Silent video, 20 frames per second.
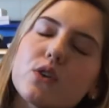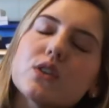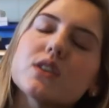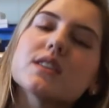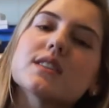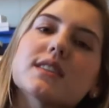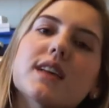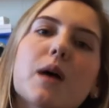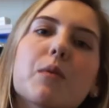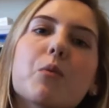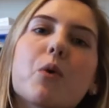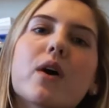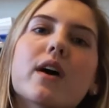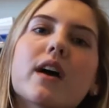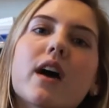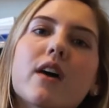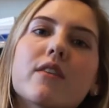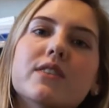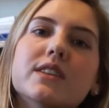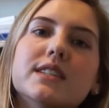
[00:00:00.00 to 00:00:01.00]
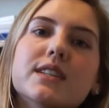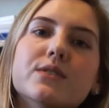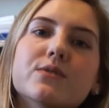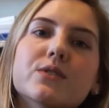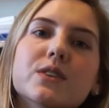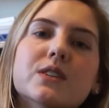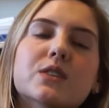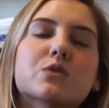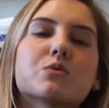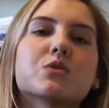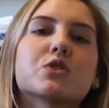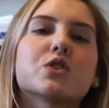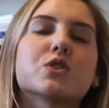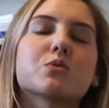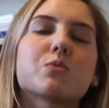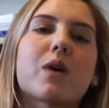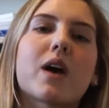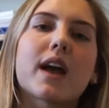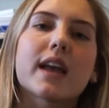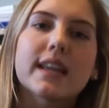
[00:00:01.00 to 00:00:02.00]
somewhat of a difference, which is
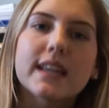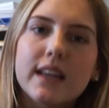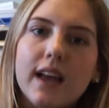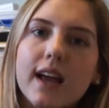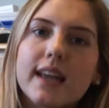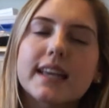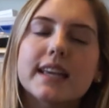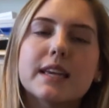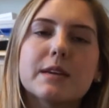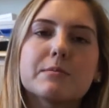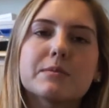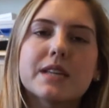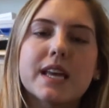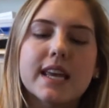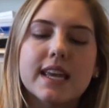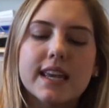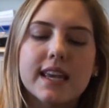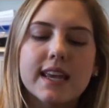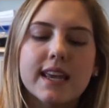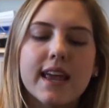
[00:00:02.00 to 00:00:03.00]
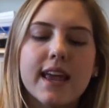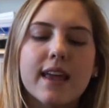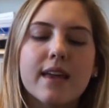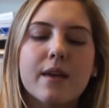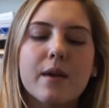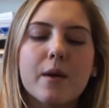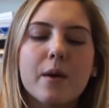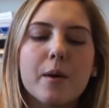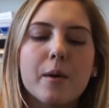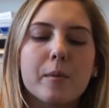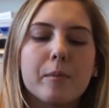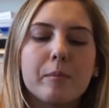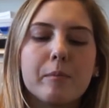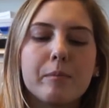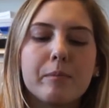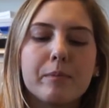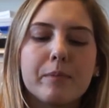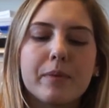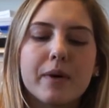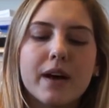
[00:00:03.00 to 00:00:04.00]
why I keep taking it,
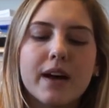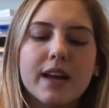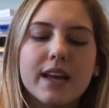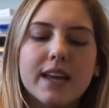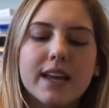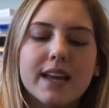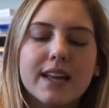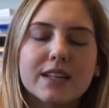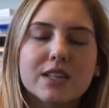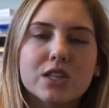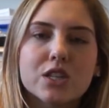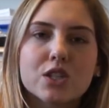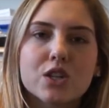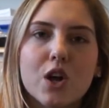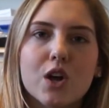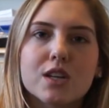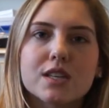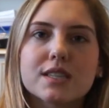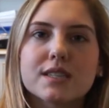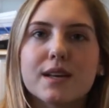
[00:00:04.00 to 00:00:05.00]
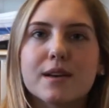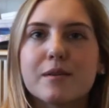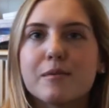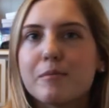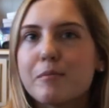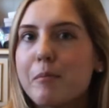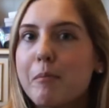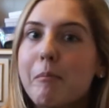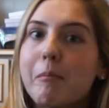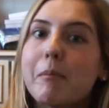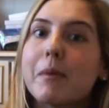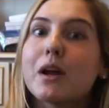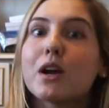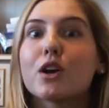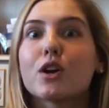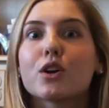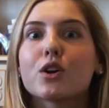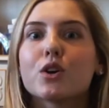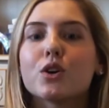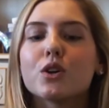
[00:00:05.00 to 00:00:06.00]
but it's not some
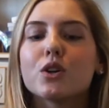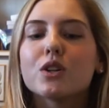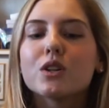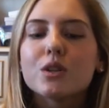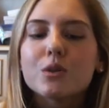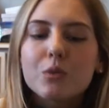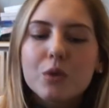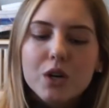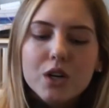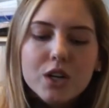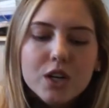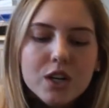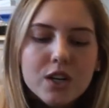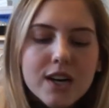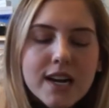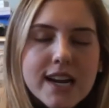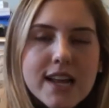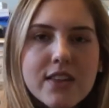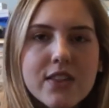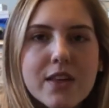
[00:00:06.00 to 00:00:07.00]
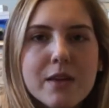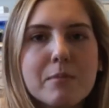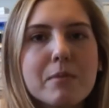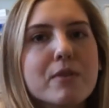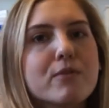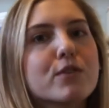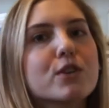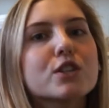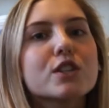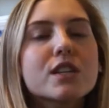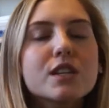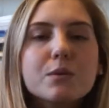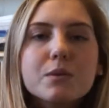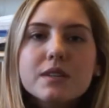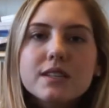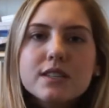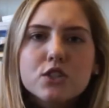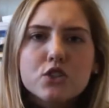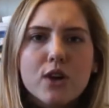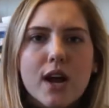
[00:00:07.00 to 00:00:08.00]
miracle work or anything. But if you're dealing with
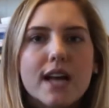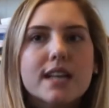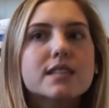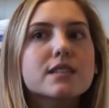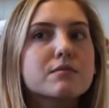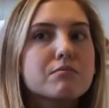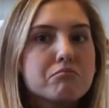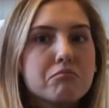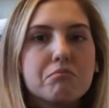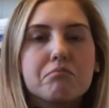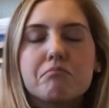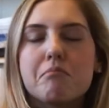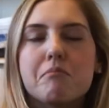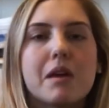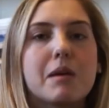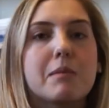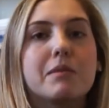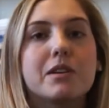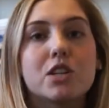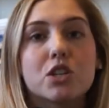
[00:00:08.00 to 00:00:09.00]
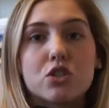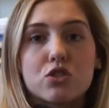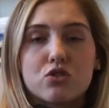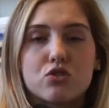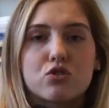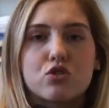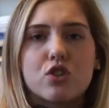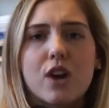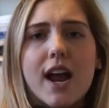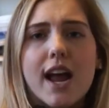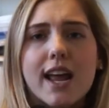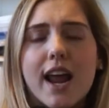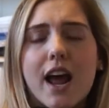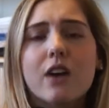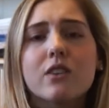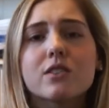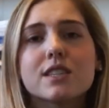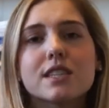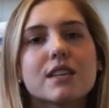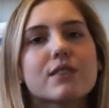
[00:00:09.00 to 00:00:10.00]
stress, maybe just try it
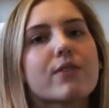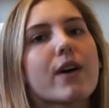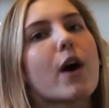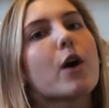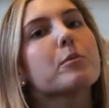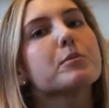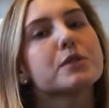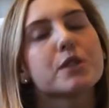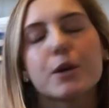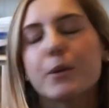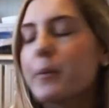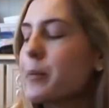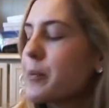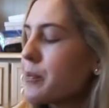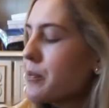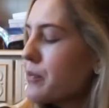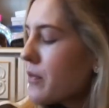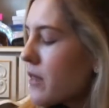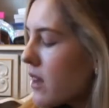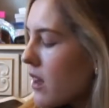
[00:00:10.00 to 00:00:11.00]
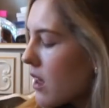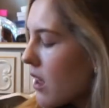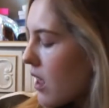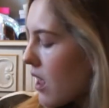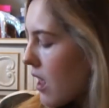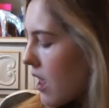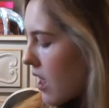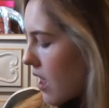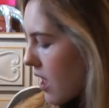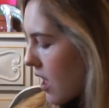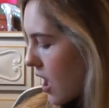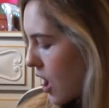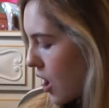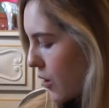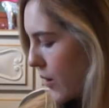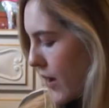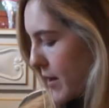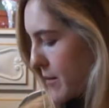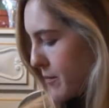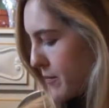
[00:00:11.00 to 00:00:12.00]
out and see if it helps you. Okay,